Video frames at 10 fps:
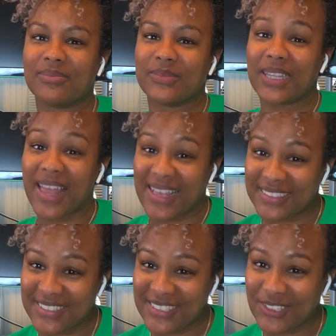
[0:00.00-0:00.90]

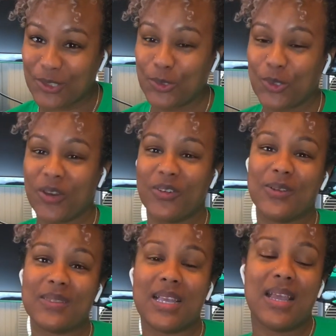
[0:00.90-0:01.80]
classes,
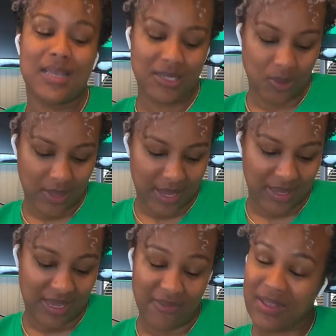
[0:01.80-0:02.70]
tutorials. So like
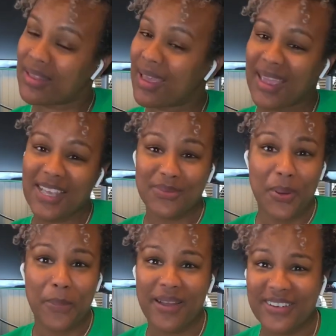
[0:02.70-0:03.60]
even like as we're
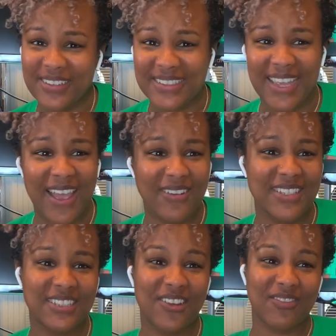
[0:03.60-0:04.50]
bunkered down and
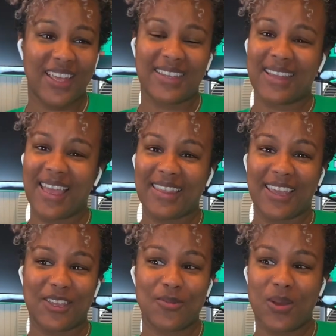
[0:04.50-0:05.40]
stuff like that,
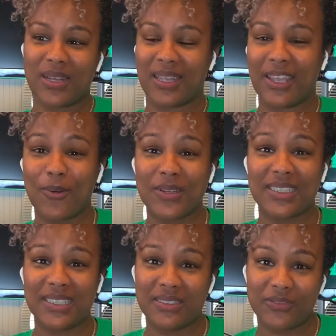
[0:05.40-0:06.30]
like you want to get on the
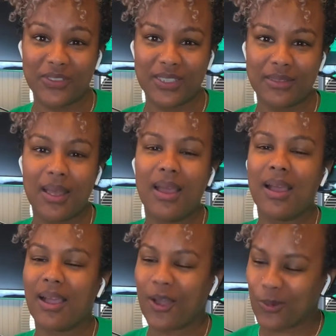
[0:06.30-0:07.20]
good foot,
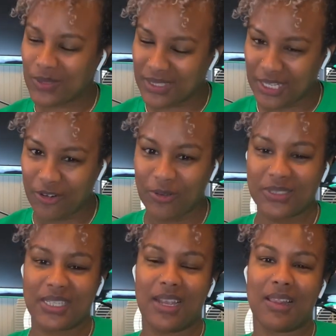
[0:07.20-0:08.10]
go see
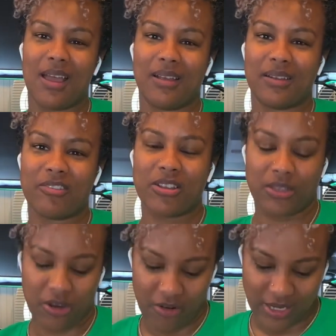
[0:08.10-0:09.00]
crochet clock the
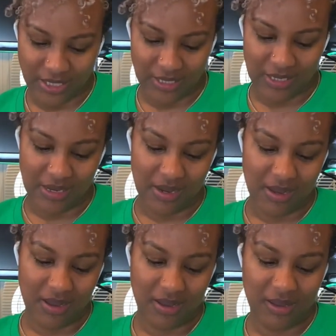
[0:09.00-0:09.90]
crochety,
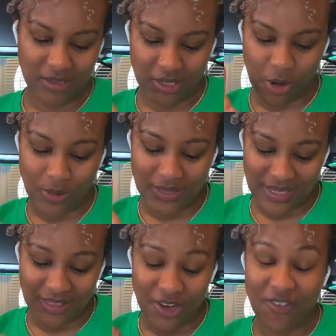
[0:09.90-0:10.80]
go see
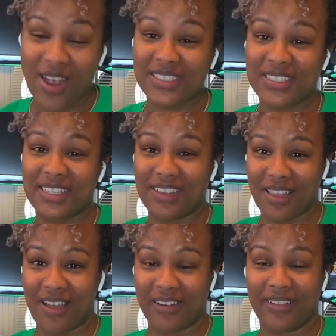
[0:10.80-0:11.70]
the crochety
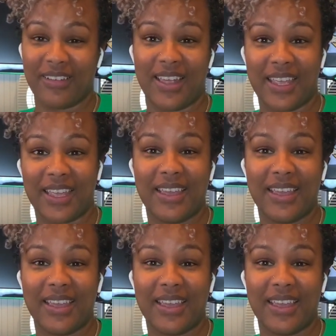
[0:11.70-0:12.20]
clogger. Like